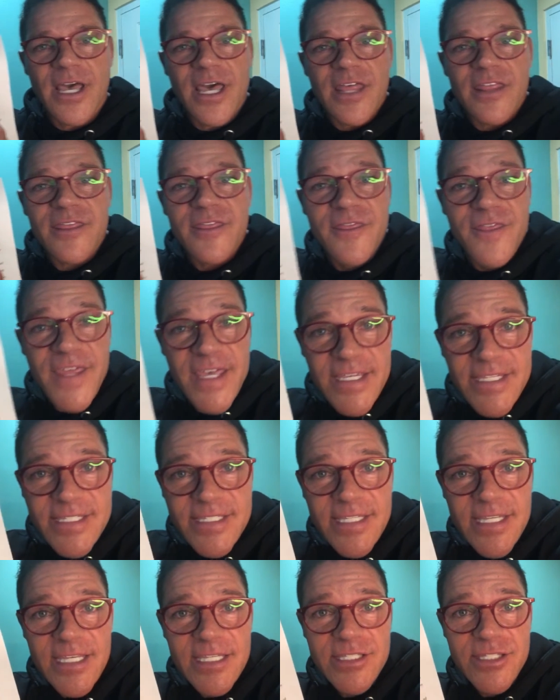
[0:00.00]

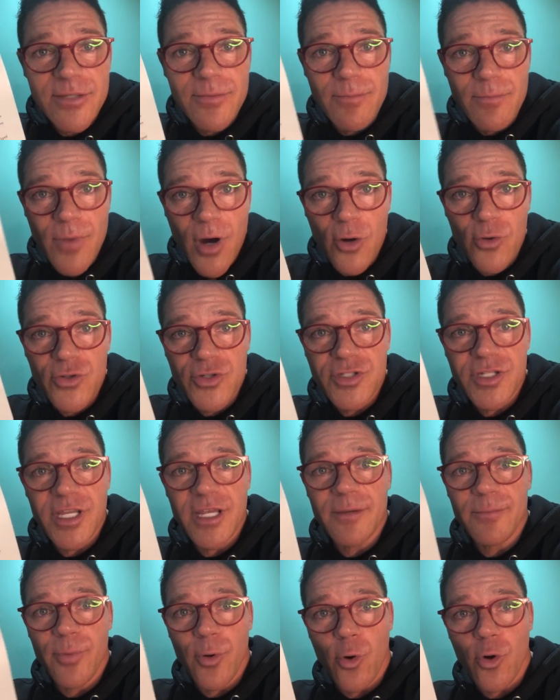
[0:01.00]
This is the most
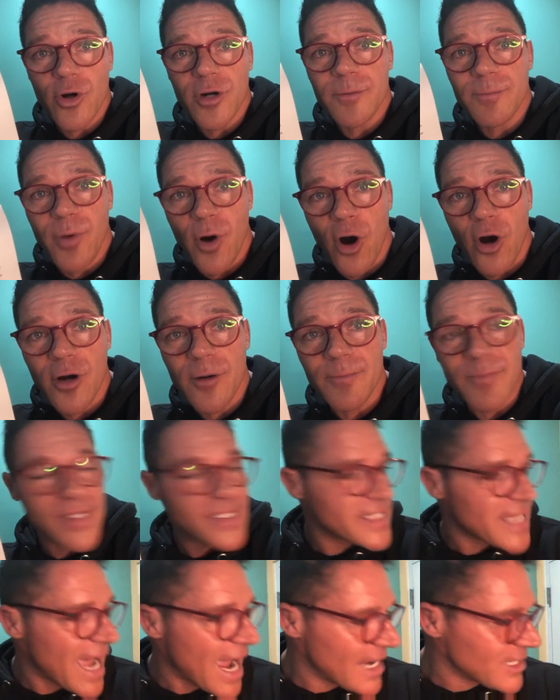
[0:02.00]
important part,
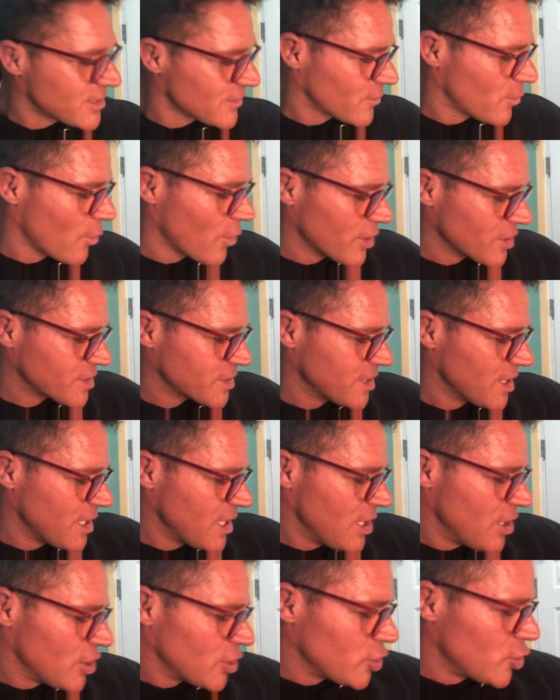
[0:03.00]
besides, of course,
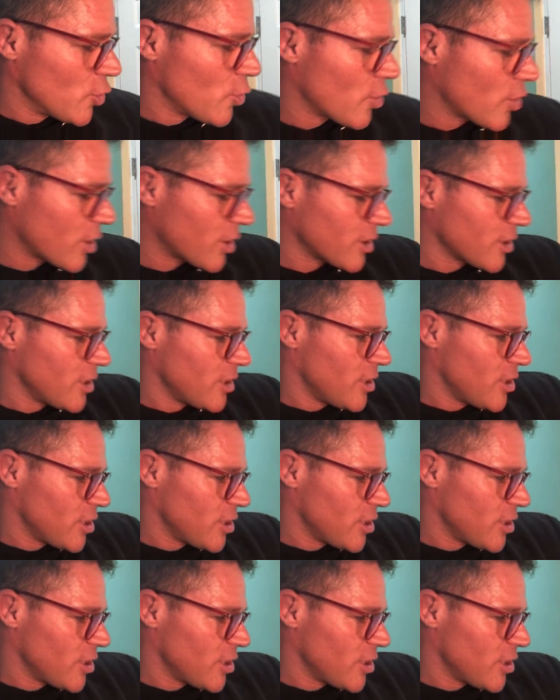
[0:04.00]
your